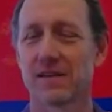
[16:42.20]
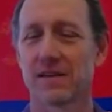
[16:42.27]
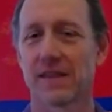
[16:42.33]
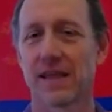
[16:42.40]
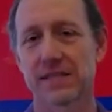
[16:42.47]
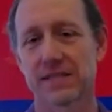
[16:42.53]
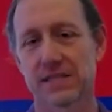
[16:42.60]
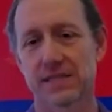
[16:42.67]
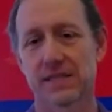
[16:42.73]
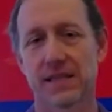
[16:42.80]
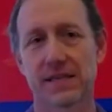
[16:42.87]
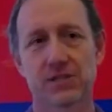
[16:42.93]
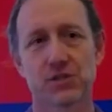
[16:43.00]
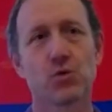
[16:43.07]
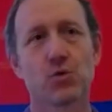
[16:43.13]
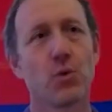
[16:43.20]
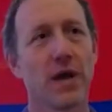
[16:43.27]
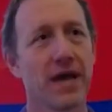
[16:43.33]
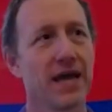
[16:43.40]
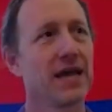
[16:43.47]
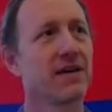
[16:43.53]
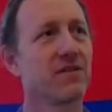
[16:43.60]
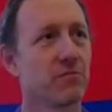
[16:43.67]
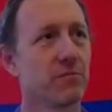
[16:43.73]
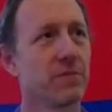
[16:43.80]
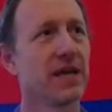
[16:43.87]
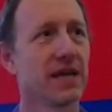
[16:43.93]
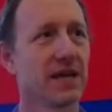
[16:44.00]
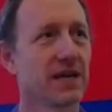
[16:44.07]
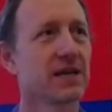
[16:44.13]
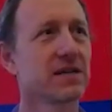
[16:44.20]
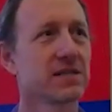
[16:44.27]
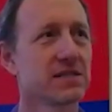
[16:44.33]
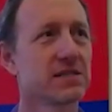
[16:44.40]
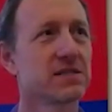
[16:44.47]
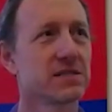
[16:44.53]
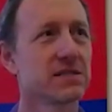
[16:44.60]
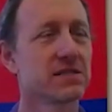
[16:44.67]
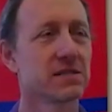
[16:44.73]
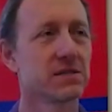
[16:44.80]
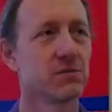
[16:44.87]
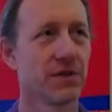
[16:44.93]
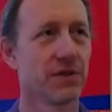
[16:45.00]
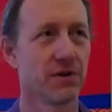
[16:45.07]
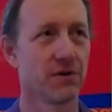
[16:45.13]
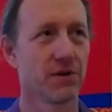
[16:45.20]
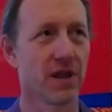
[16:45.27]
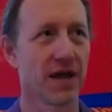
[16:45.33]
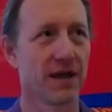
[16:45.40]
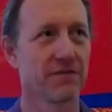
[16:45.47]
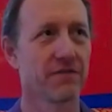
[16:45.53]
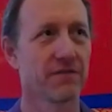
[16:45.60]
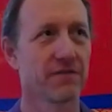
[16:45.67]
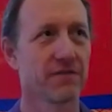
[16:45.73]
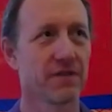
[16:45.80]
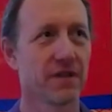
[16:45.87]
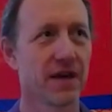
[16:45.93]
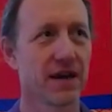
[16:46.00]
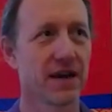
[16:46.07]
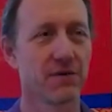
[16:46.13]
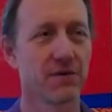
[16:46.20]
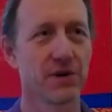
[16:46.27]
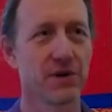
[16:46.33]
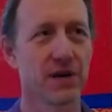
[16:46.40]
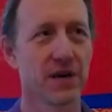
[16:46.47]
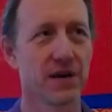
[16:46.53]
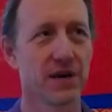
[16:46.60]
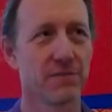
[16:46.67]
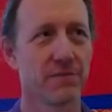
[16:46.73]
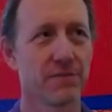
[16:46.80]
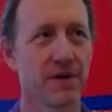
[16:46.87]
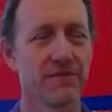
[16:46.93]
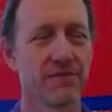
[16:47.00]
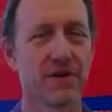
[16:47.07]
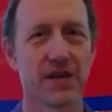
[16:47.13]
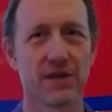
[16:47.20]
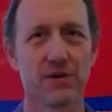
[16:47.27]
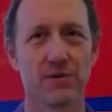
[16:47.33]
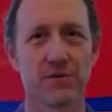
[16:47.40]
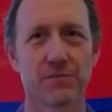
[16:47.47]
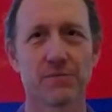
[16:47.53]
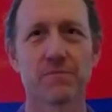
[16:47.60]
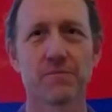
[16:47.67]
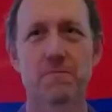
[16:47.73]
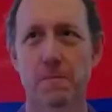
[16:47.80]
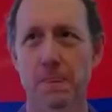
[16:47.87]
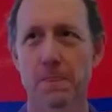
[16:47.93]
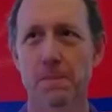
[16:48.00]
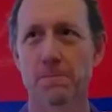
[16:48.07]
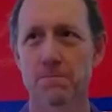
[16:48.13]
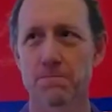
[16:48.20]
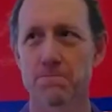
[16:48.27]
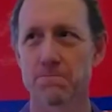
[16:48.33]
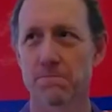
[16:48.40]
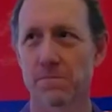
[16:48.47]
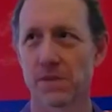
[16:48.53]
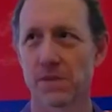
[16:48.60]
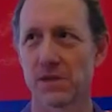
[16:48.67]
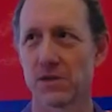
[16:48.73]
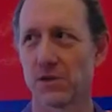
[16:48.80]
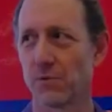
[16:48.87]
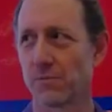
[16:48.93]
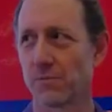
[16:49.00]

that's that's a way of being with your life that i would uh, invite you into.